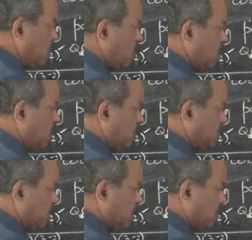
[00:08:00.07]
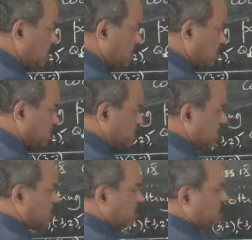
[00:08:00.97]
What is the number
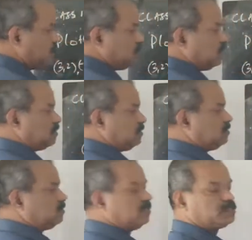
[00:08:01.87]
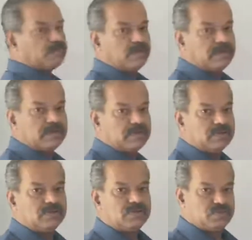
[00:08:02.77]
associated with this point?
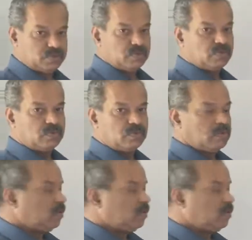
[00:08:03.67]
2.